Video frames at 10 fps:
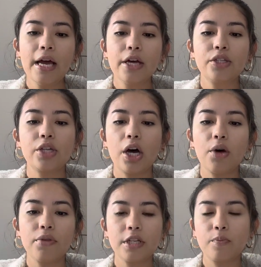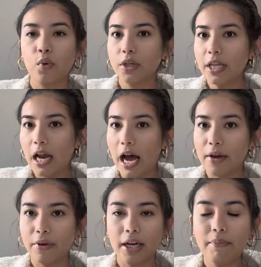So the sport that I
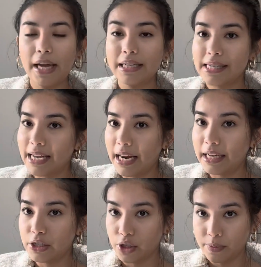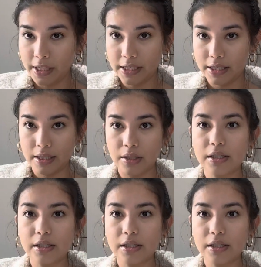recommend is tennis, just because